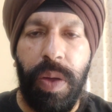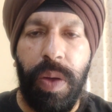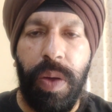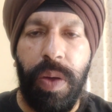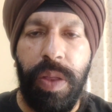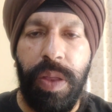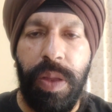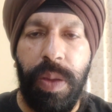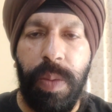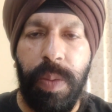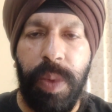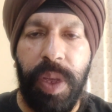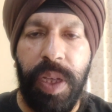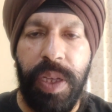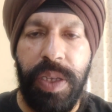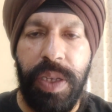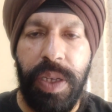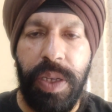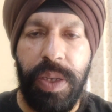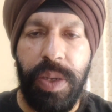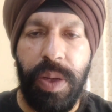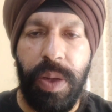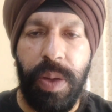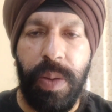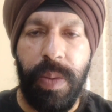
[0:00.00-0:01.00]
on the
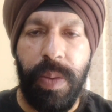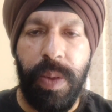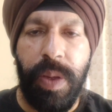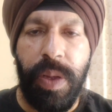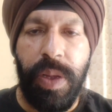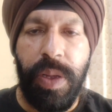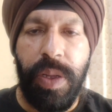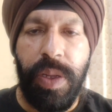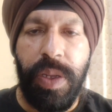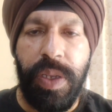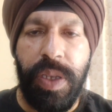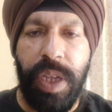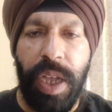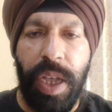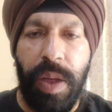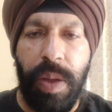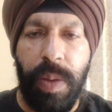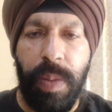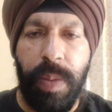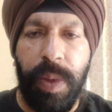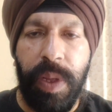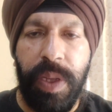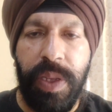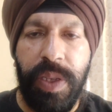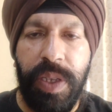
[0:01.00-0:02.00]
basis of
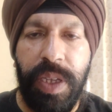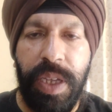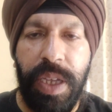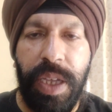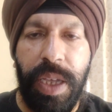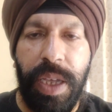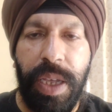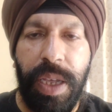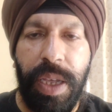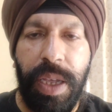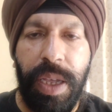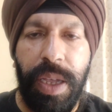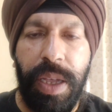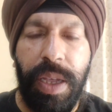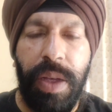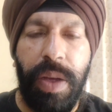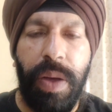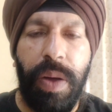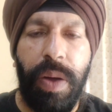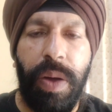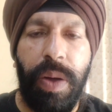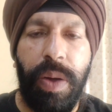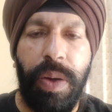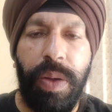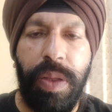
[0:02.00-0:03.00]
psychopathy
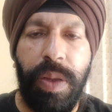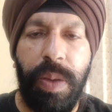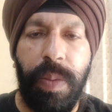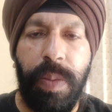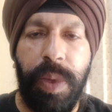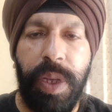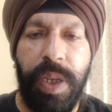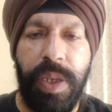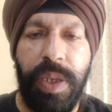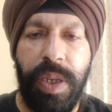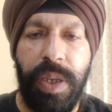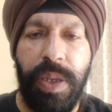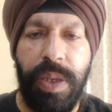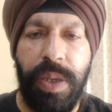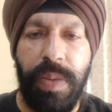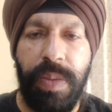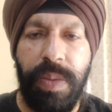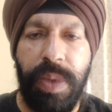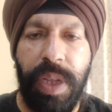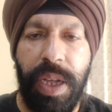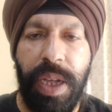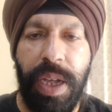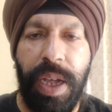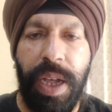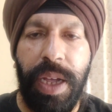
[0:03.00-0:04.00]
or on the basis of
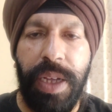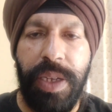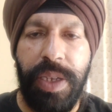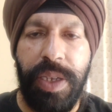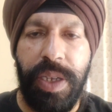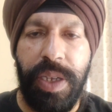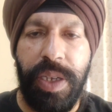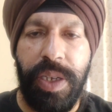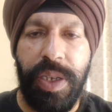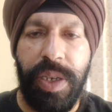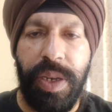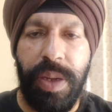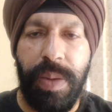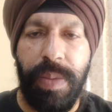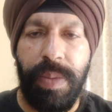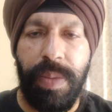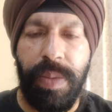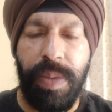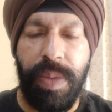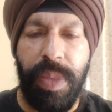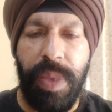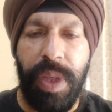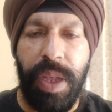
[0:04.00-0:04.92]
the caste system.